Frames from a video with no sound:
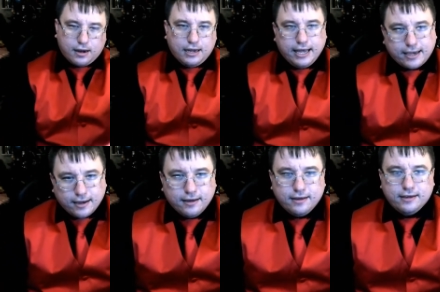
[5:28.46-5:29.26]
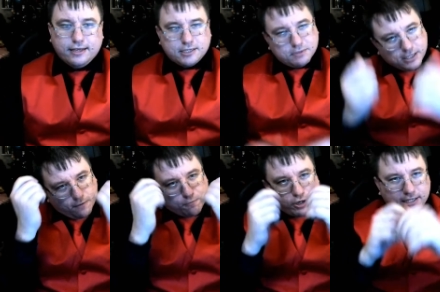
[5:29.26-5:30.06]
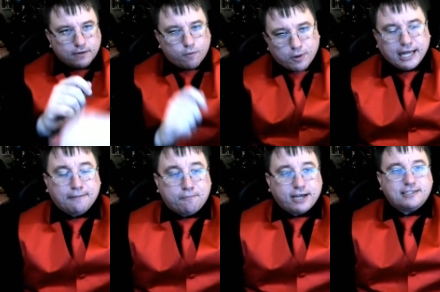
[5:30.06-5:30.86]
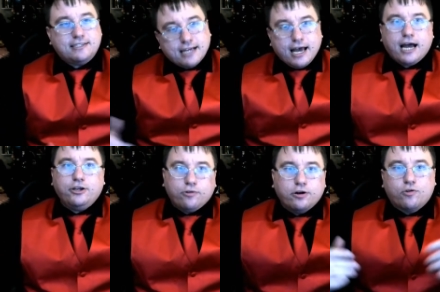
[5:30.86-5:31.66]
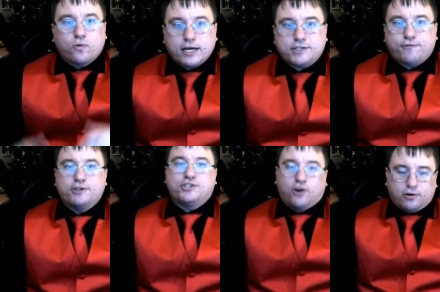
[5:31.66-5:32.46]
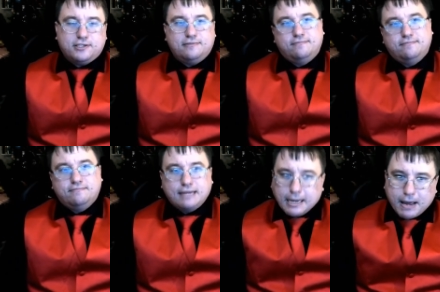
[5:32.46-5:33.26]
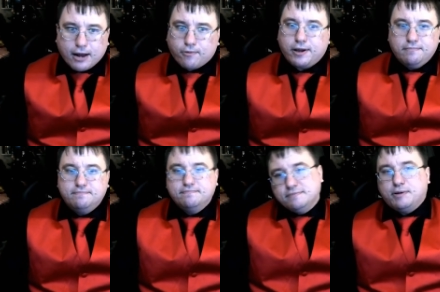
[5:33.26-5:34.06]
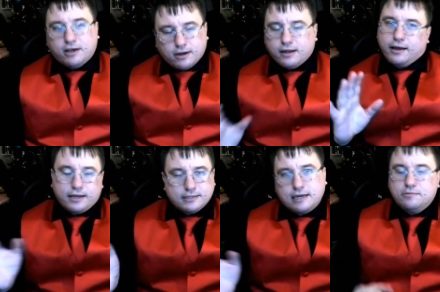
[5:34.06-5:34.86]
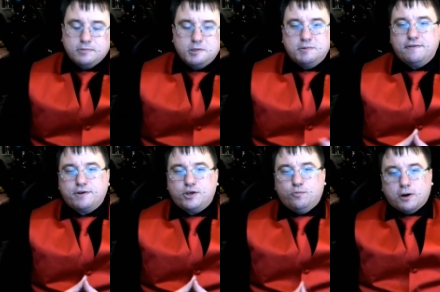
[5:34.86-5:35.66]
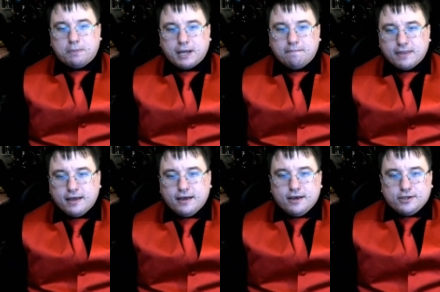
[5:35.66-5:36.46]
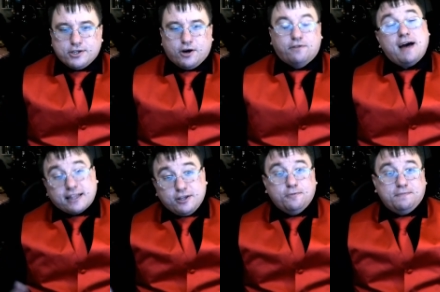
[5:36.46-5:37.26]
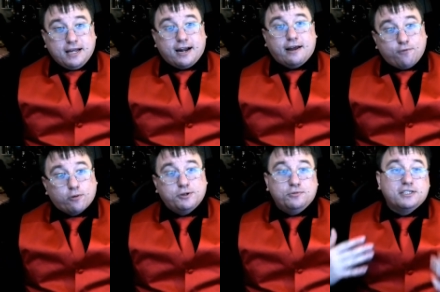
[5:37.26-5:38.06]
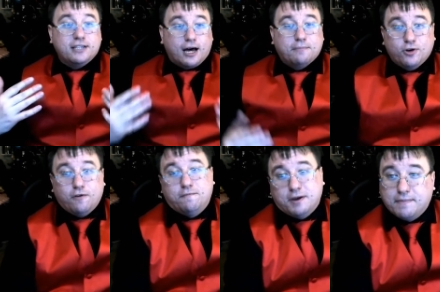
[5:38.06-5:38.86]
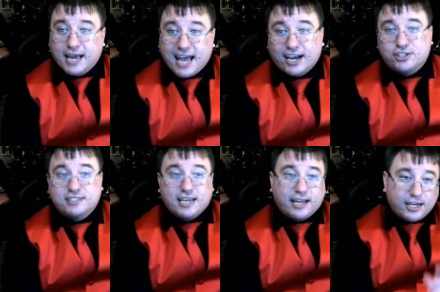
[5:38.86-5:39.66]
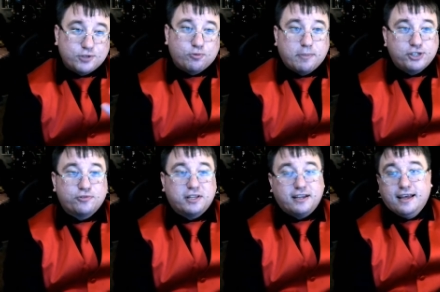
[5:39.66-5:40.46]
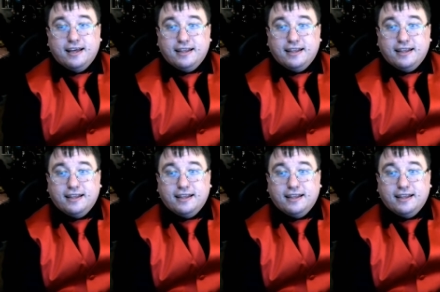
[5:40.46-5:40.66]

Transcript: click, get some pretty silver bracelets, and you're under arrest for assault and battery, depending on, I guess, how specific you want to be. So the fact that I informed you does not absolve me of my actions. I just want to make sure that